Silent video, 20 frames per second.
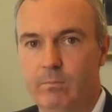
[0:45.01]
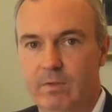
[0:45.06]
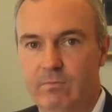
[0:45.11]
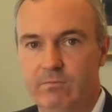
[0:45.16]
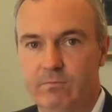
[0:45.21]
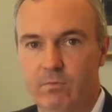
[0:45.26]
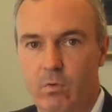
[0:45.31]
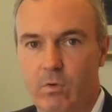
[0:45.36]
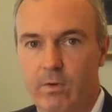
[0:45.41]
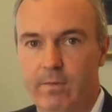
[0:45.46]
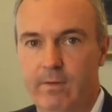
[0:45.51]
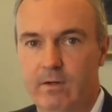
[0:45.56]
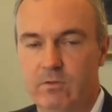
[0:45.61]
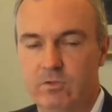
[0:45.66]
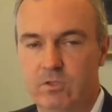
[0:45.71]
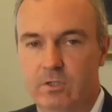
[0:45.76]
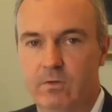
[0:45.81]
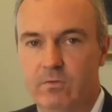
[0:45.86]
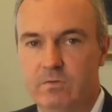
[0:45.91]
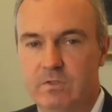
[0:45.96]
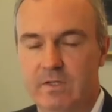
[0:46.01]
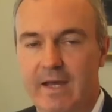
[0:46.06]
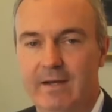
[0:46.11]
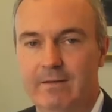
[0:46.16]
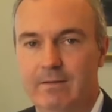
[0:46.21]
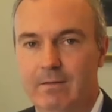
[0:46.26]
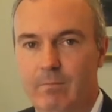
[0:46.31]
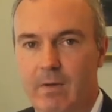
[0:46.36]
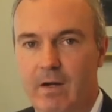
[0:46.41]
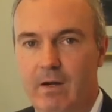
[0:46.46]
before their Jones
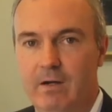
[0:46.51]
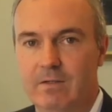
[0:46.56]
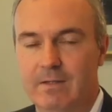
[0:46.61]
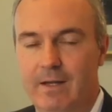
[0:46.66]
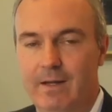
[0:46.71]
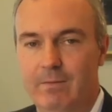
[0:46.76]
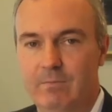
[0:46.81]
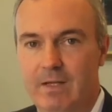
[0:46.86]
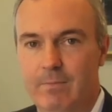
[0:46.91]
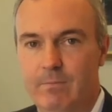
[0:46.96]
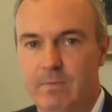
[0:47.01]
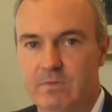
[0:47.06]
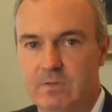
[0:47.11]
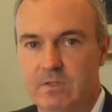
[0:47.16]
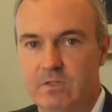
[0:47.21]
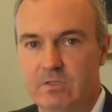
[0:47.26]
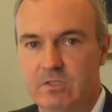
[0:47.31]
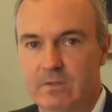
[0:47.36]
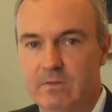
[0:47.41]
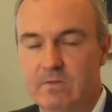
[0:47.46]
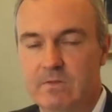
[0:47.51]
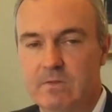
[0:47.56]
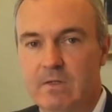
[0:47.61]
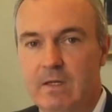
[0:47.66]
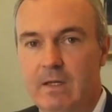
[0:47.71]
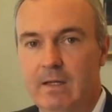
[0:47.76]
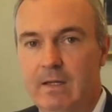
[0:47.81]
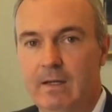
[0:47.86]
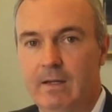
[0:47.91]
Act and maritime depositions.